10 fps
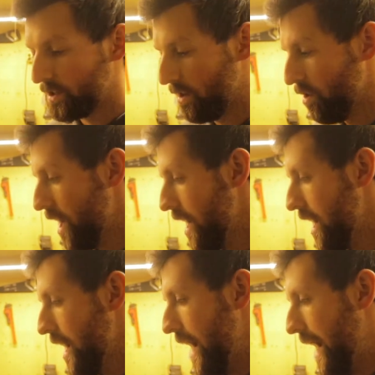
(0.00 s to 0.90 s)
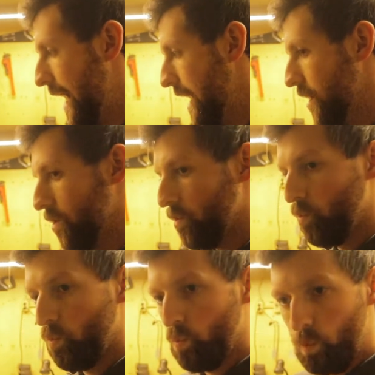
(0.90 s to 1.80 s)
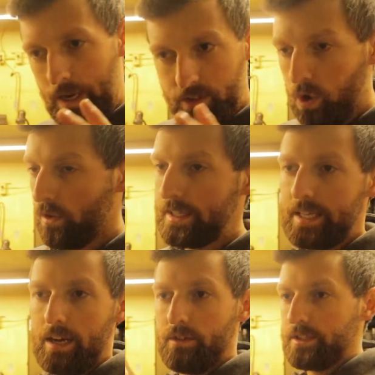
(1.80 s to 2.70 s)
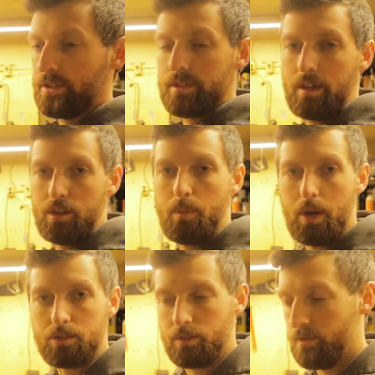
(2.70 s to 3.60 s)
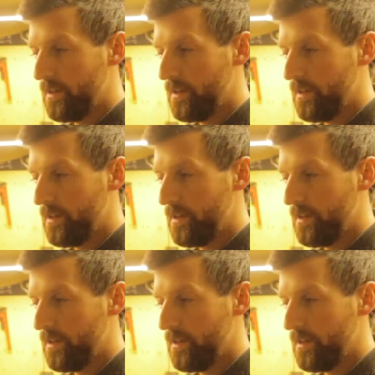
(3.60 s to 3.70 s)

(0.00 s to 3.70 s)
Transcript: So I tore it down, as you saw all the parts over